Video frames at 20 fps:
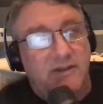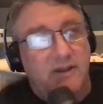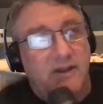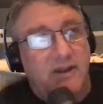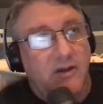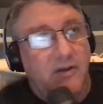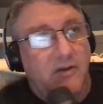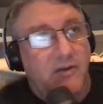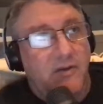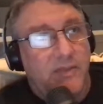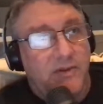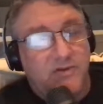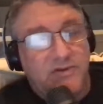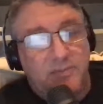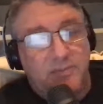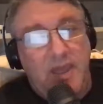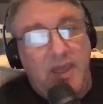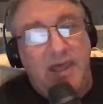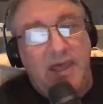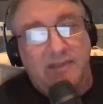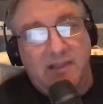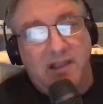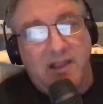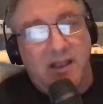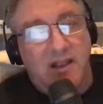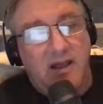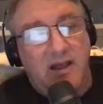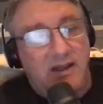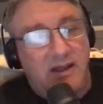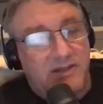and there's a padlock
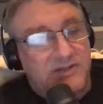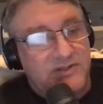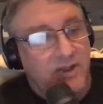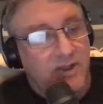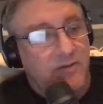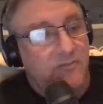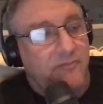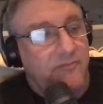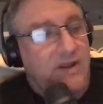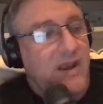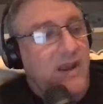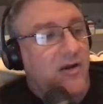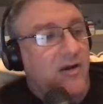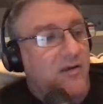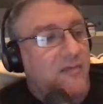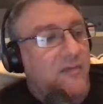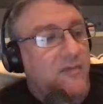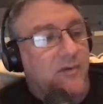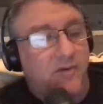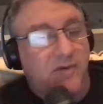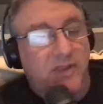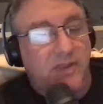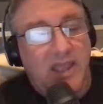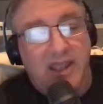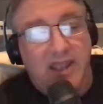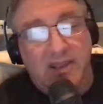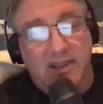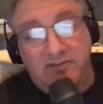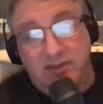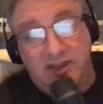on it. So now I remember, okay,
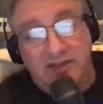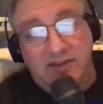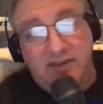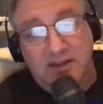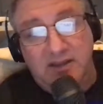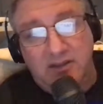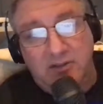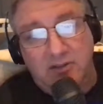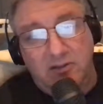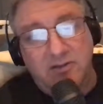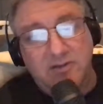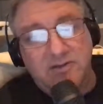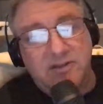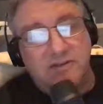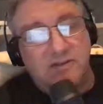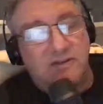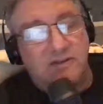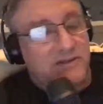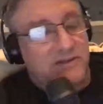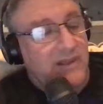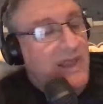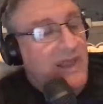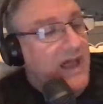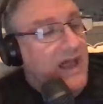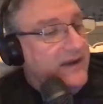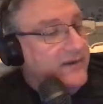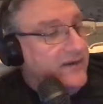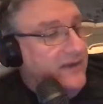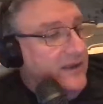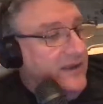I guess I did close it. It's locked.